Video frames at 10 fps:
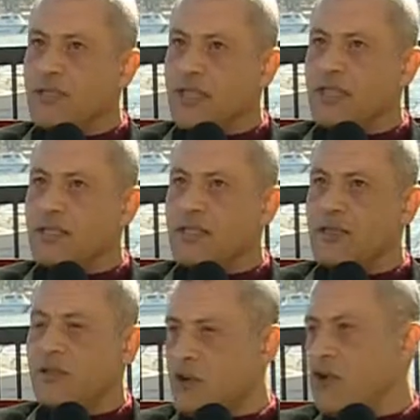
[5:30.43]
it is
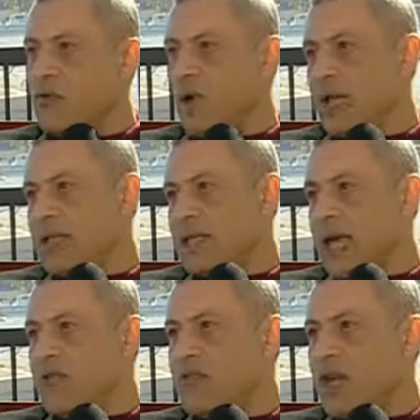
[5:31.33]
grow and
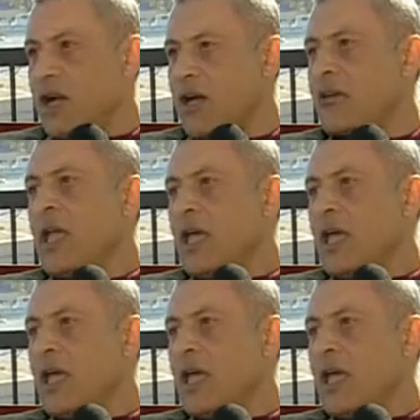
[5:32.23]
how they are